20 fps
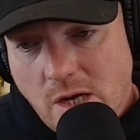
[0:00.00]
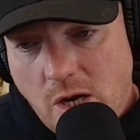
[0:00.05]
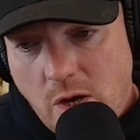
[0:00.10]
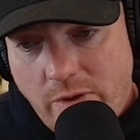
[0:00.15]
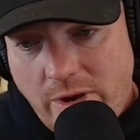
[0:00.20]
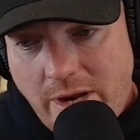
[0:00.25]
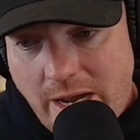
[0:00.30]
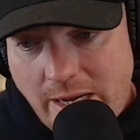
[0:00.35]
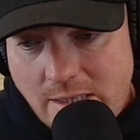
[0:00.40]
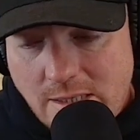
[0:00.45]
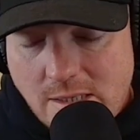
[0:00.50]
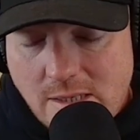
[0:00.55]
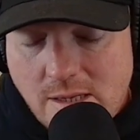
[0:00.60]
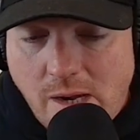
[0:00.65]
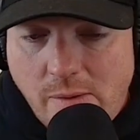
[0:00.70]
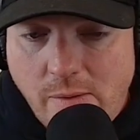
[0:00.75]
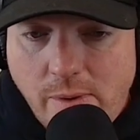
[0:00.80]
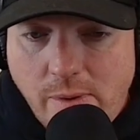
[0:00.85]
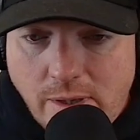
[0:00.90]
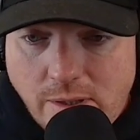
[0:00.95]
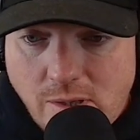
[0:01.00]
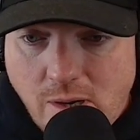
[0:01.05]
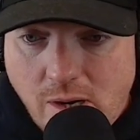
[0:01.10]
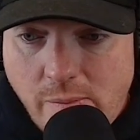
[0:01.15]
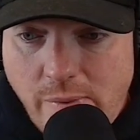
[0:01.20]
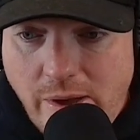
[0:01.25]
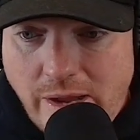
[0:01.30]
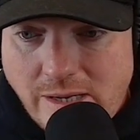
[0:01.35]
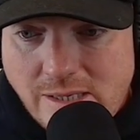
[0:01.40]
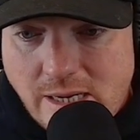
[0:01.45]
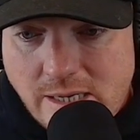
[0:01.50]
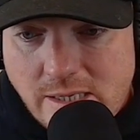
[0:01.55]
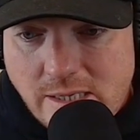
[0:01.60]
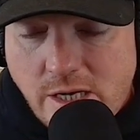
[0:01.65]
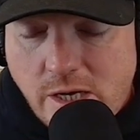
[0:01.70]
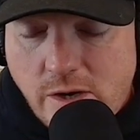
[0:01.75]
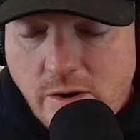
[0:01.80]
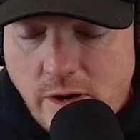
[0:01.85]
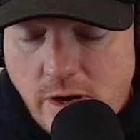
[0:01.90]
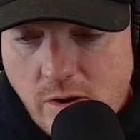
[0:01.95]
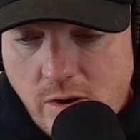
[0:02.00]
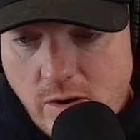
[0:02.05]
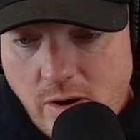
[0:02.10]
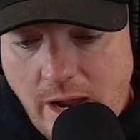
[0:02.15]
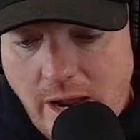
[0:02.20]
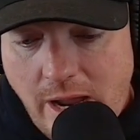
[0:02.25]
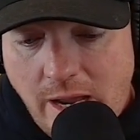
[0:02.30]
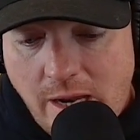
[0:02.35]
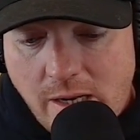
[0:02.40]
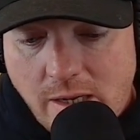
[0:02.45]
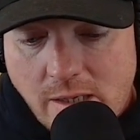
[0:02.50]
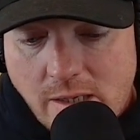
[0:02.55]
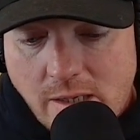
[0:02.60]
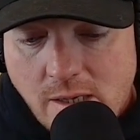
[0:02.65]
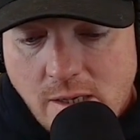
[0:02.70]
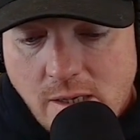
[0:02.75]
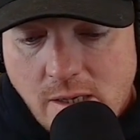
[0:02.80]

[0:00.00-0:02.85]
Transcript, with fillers: you know, the next thing we want to talk about is exterior and